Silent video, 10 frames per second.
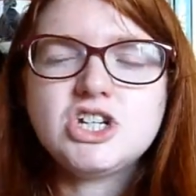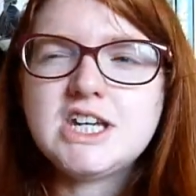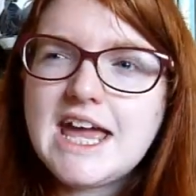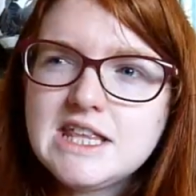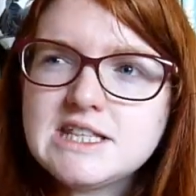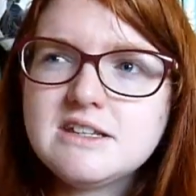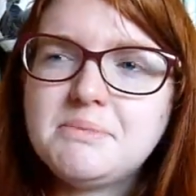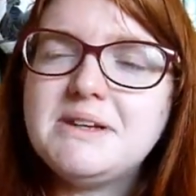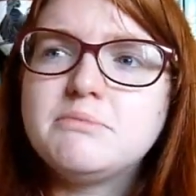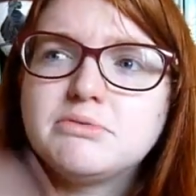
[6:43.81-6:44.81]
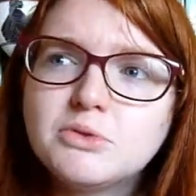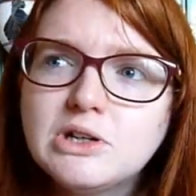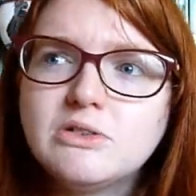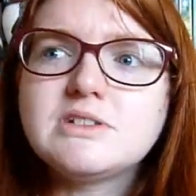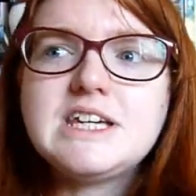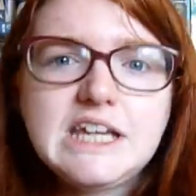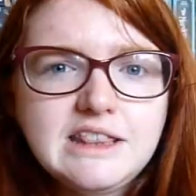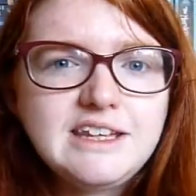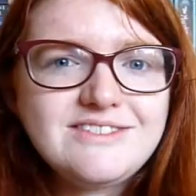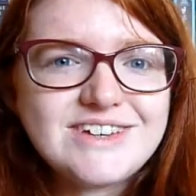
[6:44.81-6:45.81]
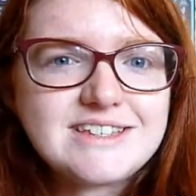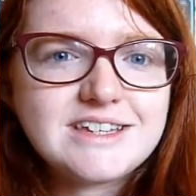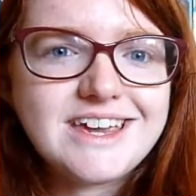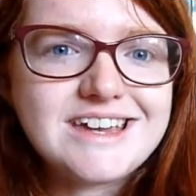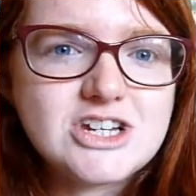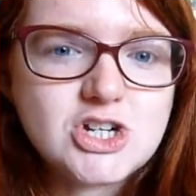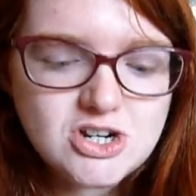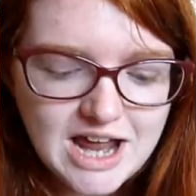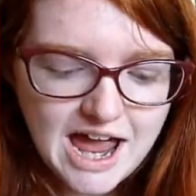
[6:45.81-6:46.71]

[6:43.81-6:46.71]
She ends up embroiled in the investigation,